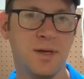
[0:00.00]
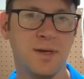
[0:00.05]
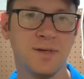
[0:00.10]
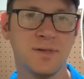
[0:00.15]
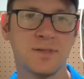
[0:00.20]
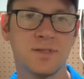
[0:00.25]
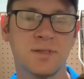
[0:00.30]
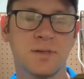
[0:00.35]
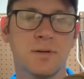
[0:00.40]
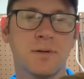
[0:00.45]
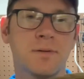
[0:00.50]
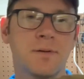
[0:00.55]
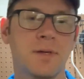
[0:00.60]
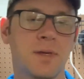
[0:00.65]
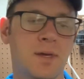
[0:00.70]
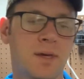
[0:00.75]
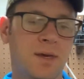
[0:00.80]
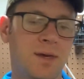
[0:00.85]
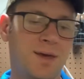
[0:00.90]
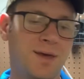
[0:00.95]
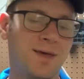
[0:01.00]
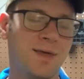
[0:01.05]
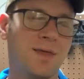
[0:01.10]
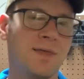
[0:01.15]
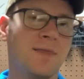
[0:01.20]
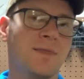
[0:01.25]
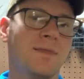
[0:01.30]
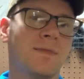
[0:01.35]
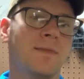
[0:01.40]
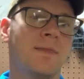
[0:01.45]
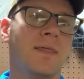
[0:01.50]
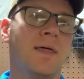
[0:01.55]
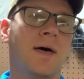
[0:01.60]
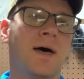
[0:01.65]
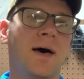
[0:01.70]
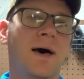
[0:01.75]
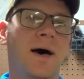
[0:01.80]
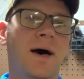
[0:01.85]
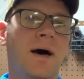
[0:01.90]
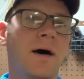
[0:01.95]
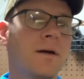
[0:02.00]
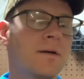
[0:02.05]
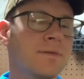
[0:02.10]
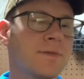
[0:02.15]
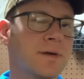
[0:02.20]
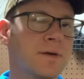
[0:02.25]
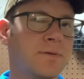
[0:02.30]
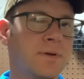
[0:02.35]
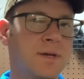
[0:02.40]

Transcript: So I don't think we need to